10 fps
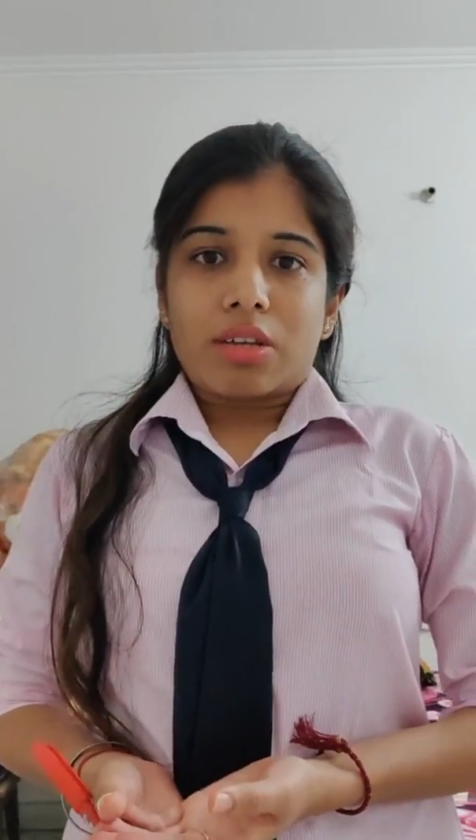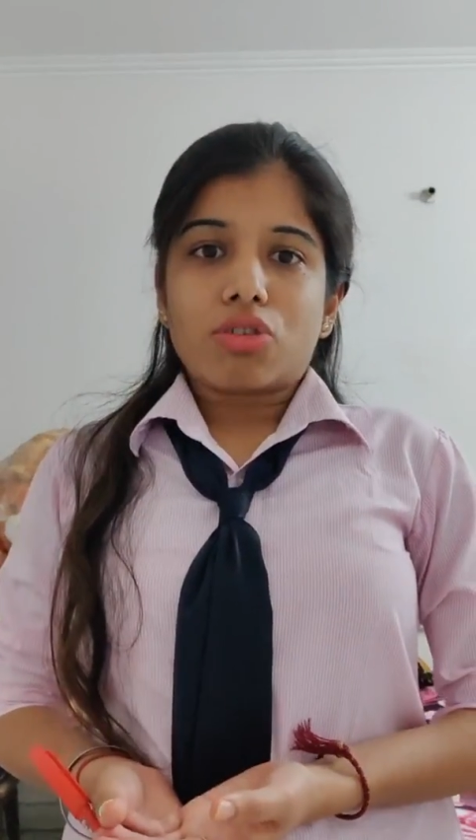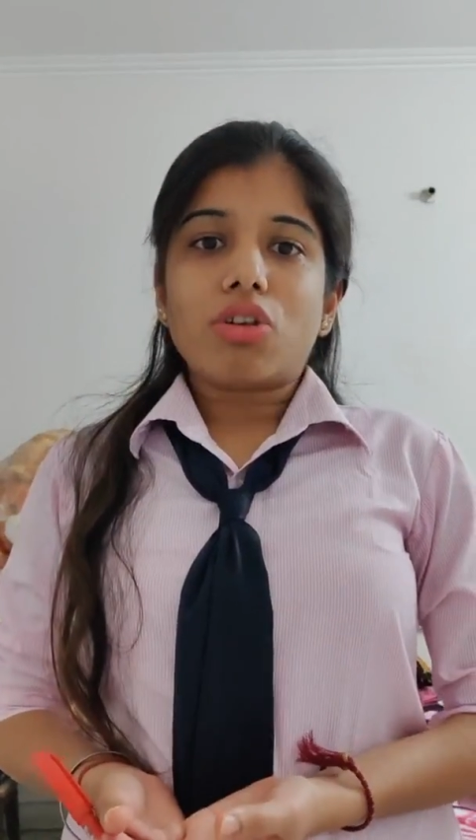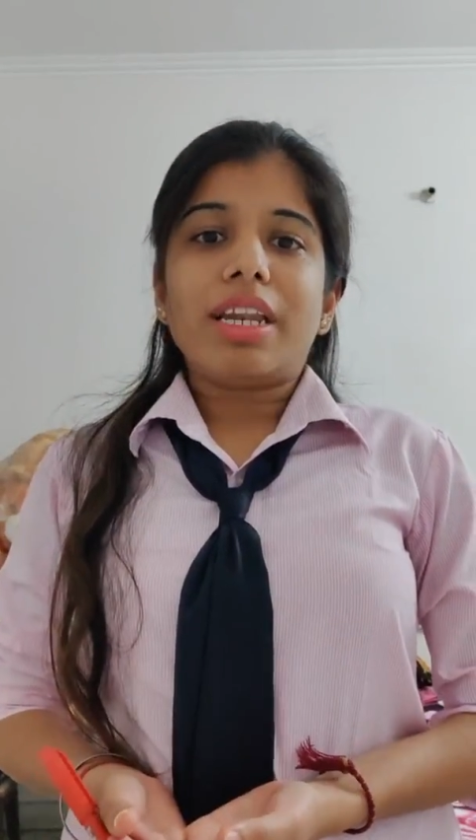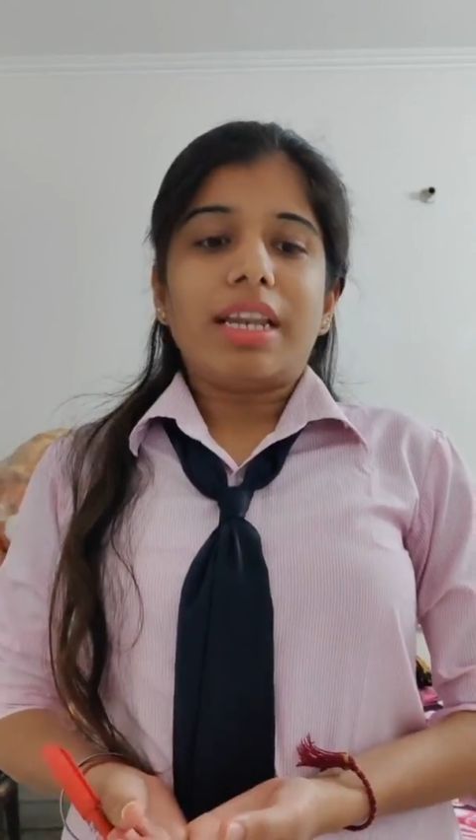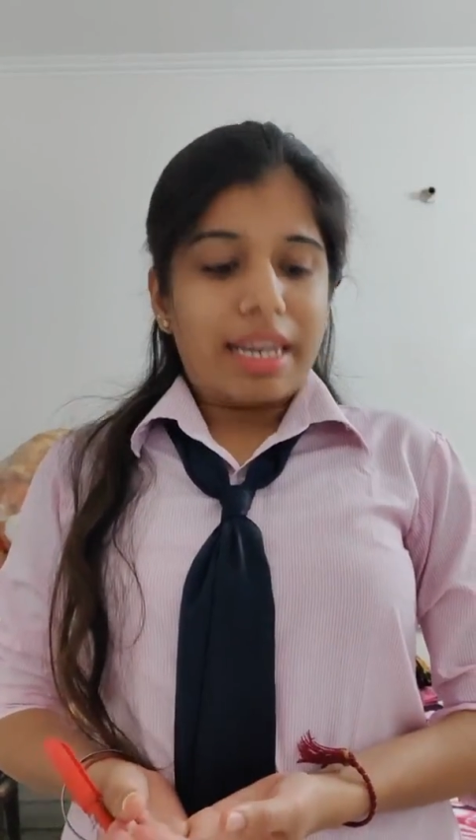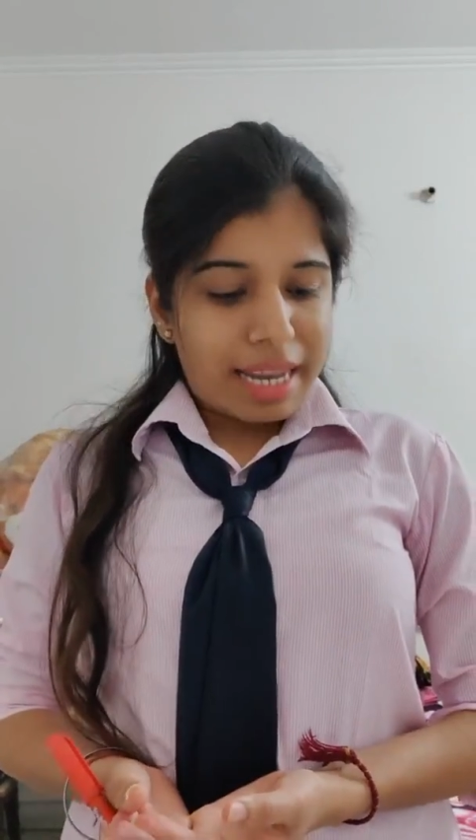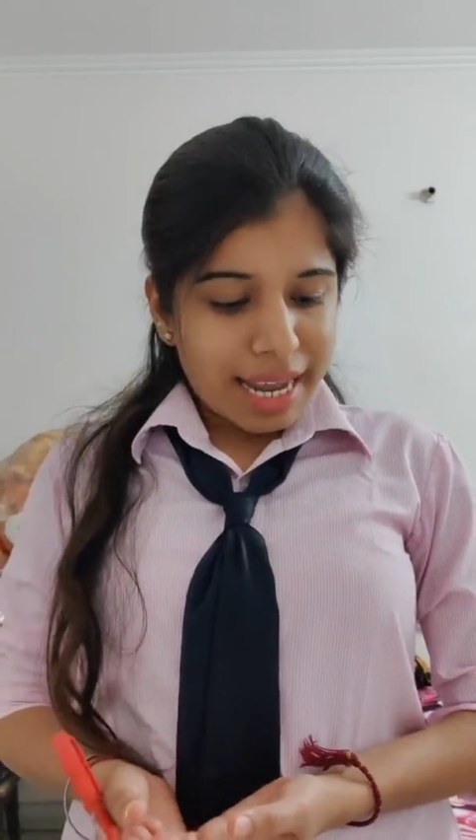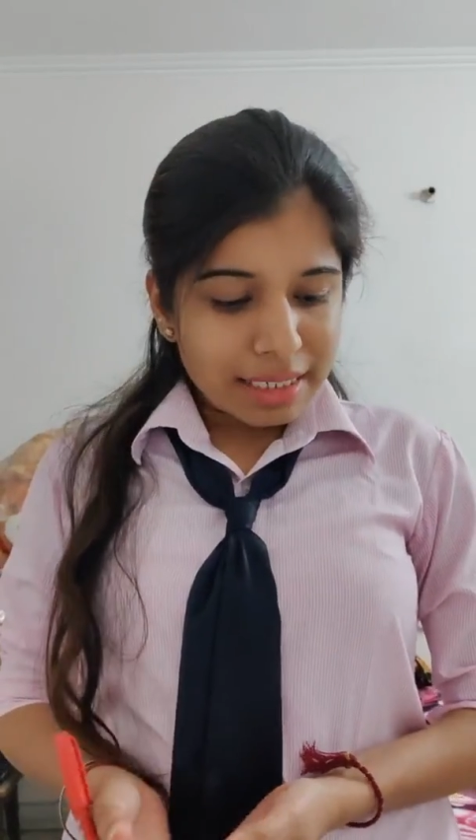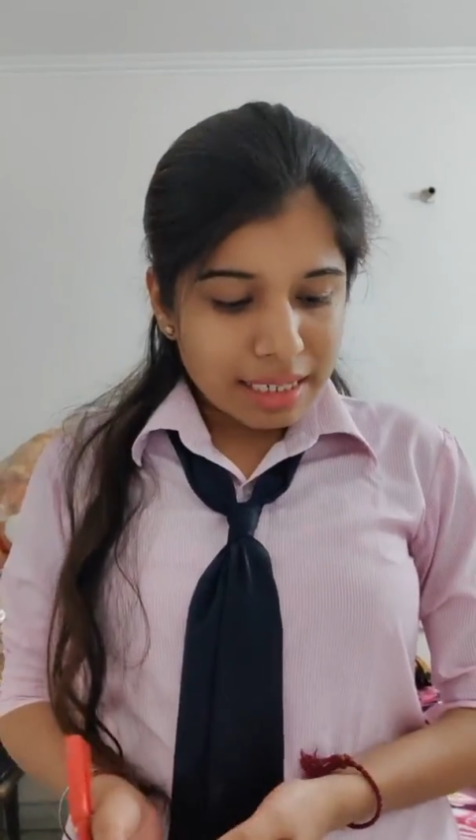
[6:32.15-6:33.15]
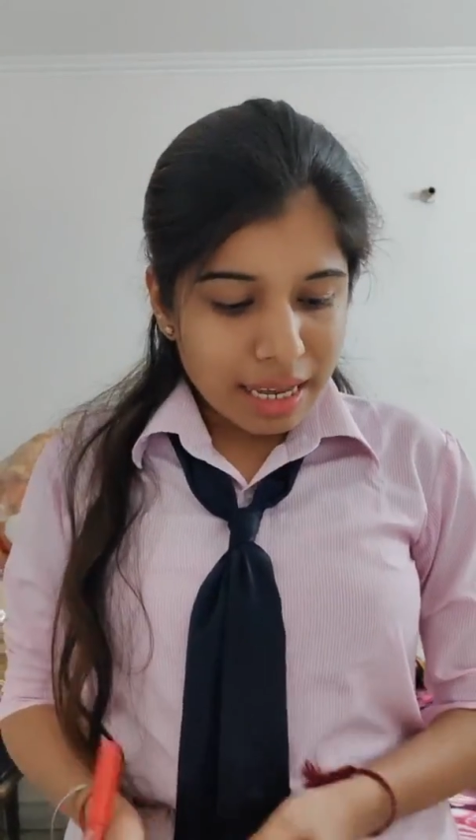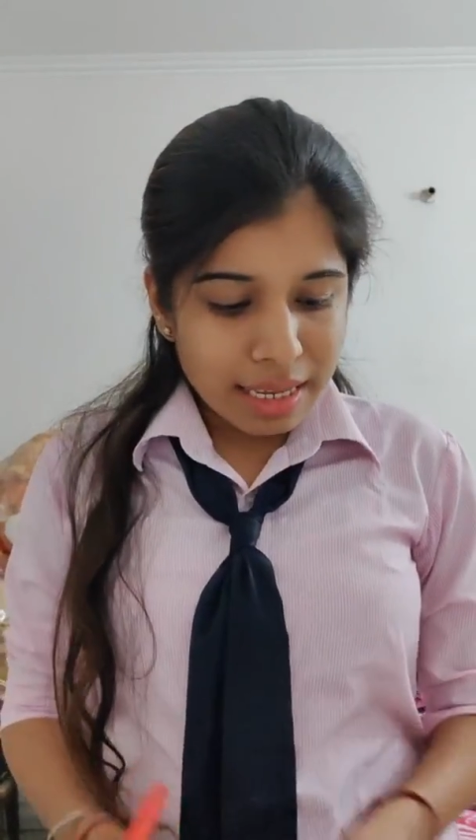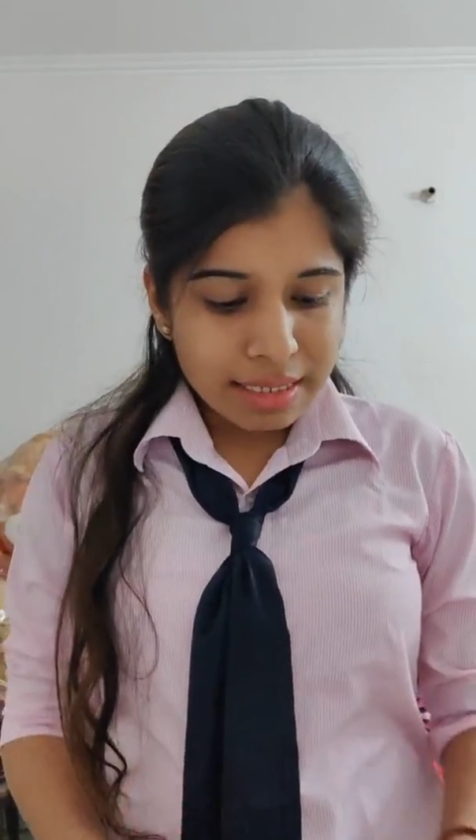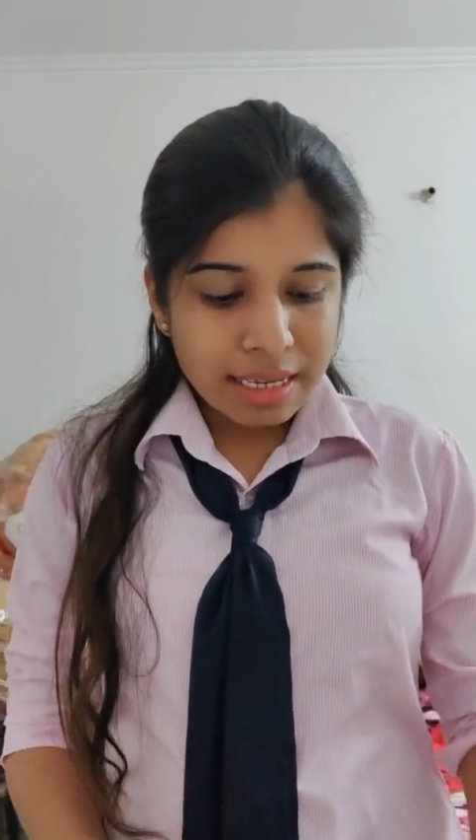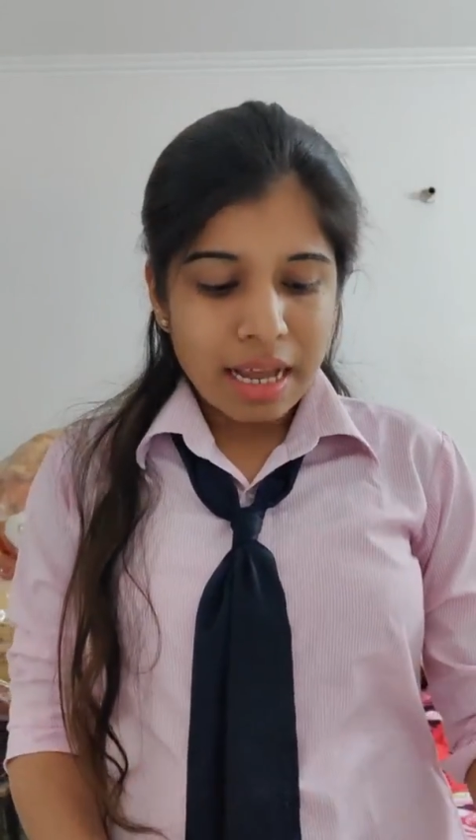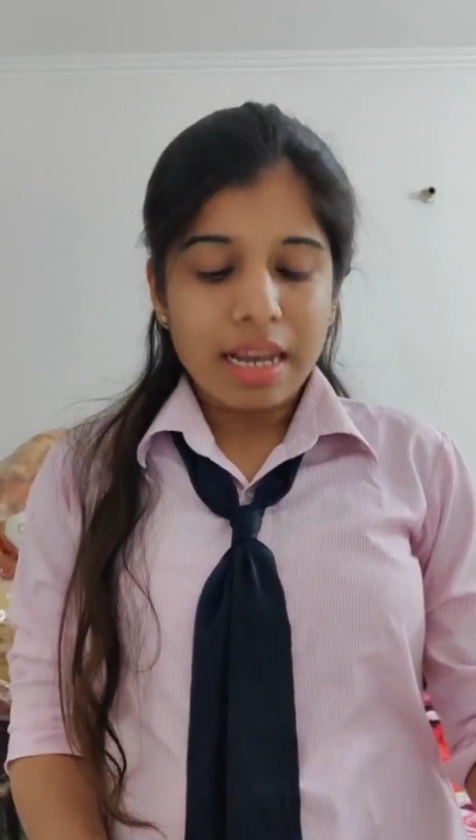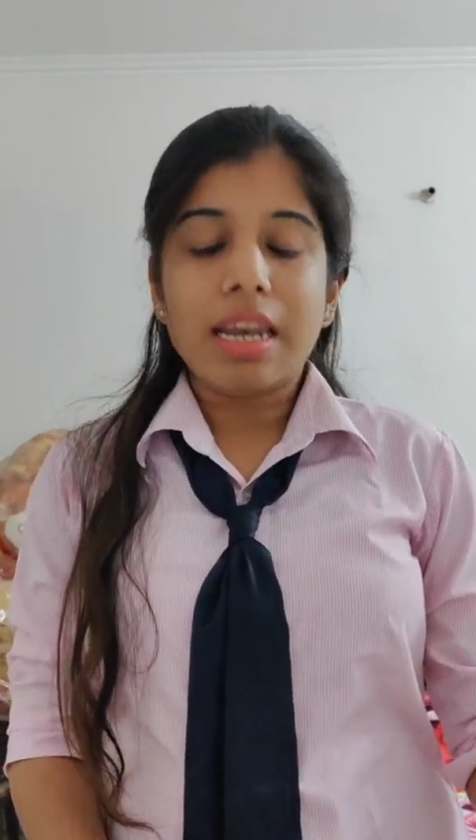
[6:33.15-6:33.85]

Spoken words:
So let us